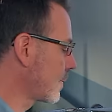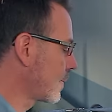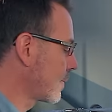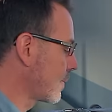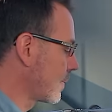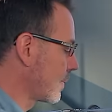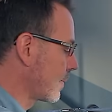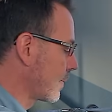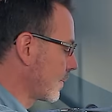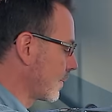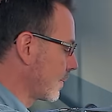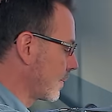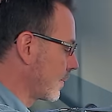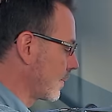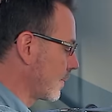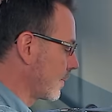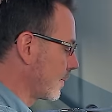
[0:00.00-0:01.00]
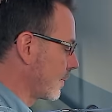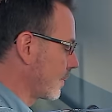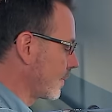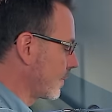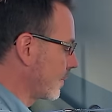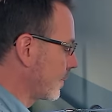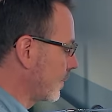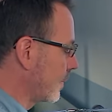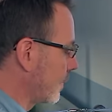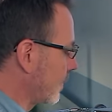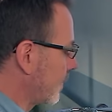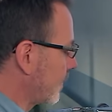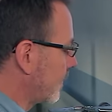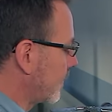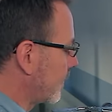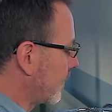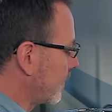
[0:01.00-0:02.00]

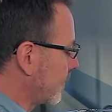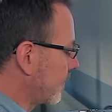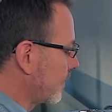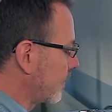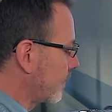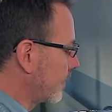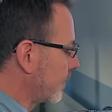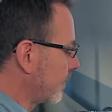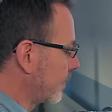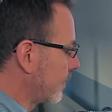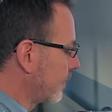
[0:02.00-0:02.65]
[no speech]